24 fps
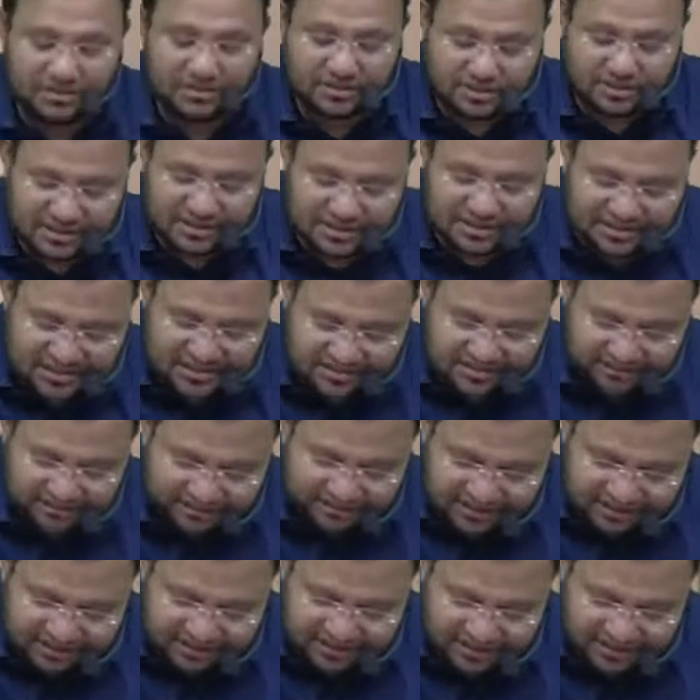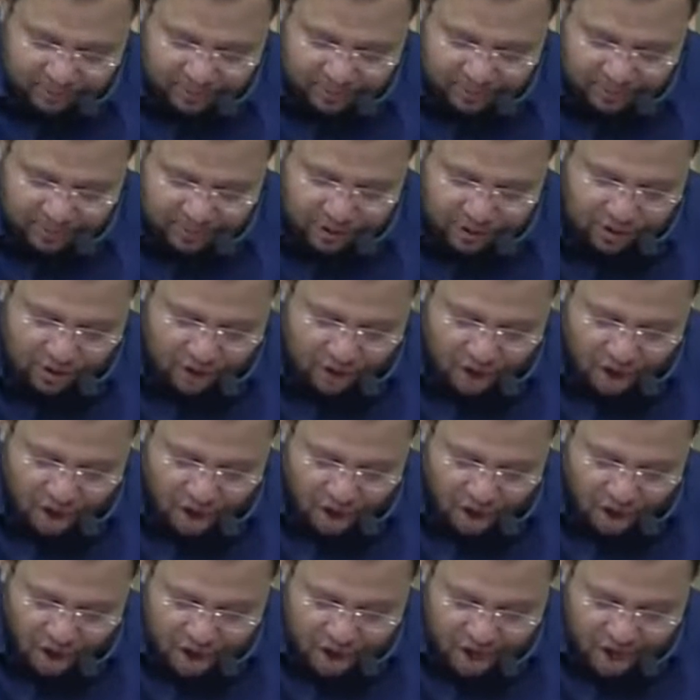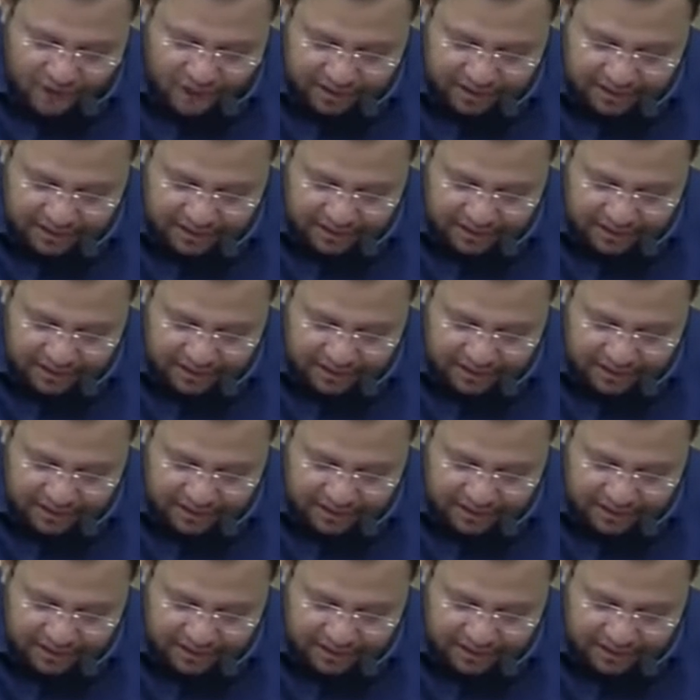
This is first amount. Or